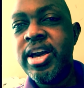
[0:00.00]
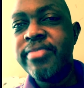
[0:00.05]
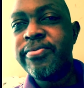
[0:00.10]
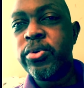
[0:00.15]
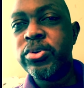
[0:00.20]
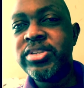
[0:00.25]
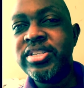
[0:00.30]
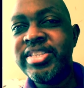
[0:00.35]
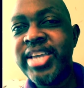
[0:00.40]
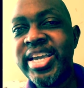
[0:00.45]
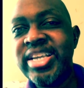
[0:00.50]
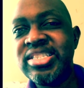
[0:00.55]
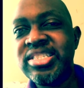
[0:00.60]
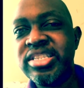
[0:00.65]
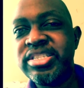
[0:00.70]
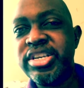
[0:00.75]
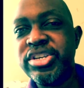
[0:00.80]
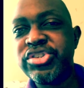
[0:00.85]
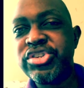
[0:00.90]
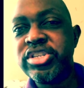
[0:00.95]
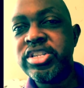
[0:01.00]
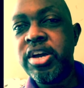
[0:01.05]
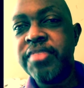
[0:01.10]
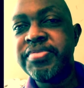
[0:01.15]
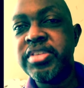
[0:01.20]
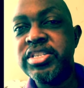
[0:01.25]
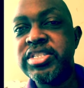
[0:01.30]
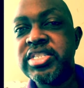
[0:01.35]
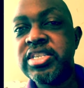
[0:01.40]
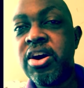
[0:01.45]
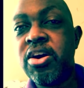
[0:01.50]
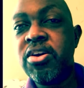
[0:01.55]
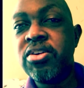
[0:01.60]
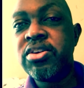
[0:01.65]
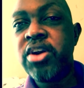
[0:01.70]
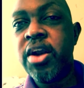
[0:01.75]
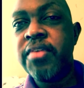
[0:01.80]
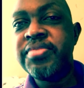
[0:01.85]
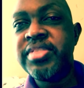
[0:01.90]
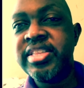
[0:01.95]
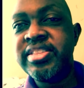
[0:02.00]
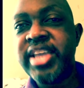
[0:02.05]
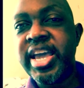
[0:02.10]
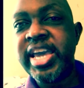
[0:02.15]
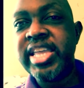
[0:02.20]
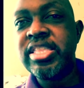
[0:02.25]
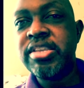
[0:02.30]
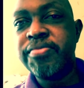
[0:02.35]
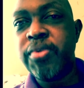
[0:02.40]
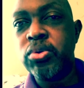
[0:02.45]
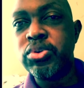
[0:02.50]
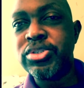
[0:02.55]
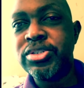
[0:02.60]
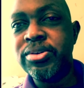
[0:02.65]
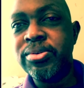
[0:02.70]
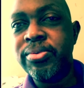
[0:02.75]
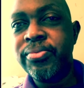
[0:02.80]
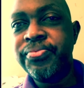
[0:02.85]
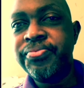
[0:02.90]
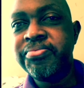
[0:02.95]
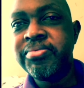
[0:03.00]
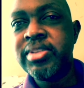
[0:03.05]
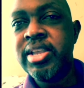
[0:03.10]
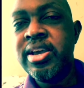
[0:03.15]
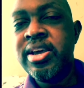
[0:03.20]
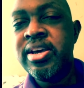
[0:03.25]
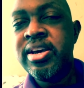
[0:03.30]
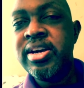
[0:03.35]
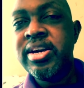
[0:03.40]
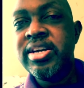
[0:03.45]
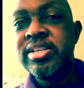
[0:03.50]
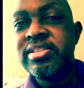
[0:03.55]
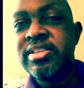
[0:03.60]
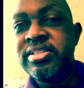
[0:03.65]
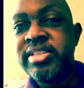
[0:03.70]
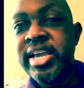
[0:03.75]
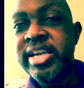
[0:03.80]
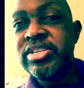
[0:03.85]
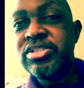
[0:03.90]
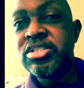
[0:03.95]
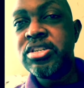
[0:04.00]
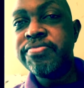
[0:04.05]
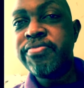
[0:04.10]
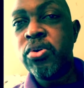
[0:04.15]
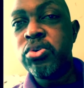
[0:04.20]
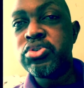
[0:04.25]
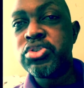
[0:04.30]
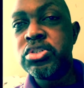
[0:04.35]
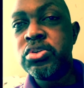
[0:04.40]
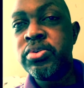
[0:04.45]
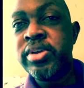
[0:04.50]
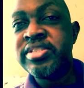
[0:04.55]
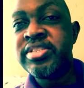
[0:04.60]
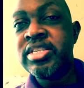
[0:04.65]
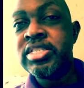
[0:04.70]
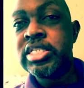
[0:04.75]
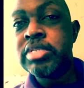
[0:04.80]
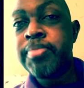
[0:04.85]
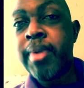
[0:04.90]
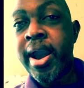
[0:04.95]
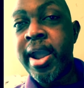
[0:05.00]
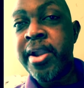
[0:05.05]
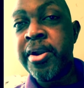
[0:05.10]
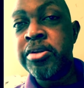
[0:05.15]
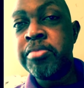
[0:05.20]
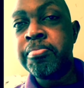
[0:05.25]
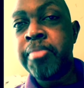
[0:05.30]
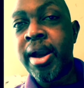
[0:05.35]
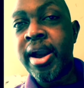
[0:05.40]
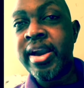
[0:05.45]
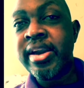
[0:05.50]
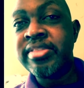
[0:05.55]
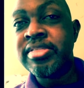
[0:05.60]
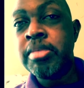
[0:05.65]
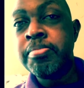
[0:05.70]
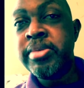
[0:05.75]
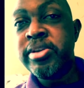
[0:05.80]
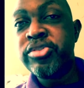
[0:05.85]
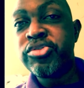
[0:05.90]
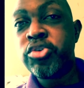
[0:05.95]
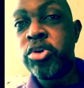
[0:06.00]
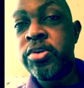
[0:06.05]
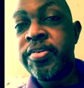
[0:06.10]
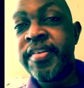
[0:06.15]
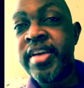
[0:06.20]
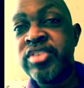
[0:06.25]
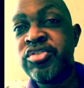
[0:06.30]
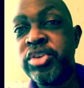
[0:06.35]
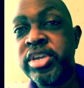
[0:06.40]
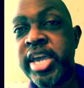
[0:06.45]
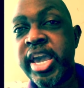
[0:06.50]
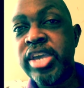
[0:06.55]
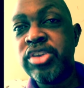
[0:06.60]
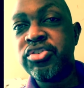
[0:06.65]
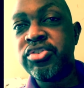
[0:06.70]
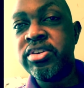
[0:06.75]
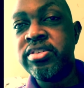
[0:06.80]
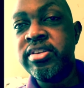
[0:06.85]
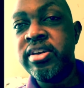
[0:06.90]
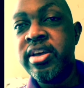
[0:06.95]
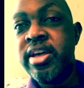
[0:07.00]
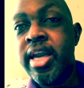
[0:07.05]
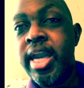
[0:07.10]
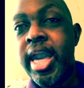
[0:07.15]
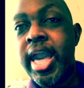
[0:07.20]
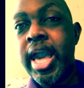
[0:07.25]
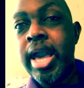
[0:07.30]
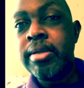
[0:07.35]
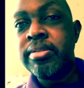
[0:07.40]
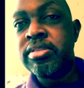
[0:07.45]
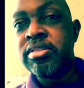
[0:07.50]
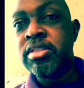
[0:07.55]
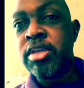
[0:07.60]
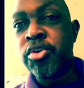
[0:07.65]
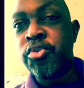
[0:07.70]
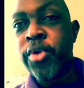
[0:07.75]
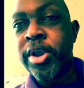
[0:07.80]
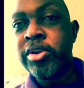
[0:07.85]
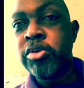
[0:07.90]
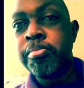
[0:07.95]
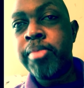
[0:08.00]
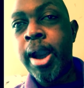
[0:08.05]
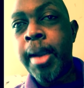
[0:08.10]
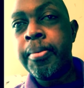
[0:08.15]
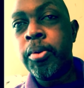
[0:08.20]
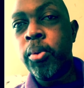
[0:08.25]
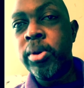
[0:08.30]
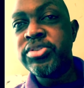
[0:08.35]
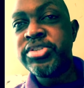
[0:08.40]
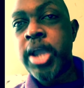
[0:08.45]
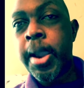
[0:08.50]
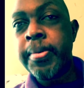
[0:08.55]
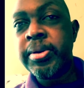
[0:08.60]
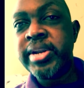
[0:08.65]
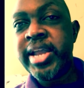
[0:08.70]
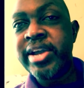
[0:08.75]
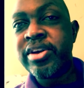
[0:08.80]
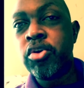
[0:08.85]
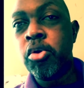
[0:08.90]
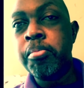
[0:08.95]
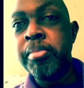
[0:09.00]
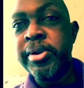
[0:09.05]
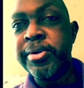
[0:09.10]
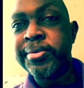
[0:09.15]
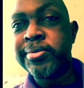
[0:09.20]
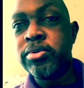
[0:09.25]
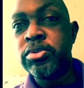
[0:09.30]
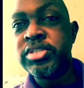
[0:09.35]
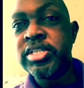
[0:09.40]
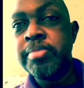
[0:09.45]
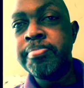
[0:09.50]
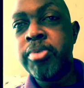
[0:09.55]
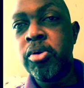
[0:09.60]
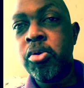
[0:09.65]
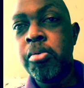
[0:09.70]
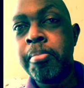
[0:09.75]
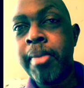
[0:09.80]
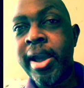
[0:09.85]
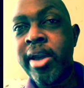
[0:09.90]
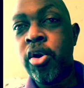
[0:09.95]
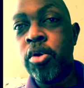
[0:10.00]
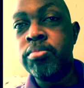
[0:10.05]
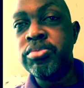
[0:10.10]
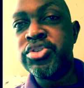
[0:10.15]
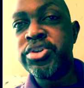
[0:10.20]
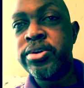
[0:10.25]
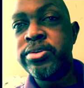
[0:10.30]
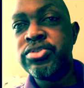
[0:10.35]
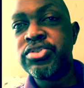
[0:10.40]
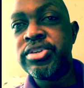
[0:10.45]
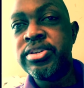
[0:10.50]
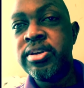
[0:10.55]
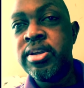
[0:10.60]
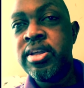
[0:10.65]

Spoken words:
for today's edition of the Song of the Day Devotional. Today's devotional is inspired by the Minister of Education at the Greater Bible Way Tabernacle Miracle Temple, my home church,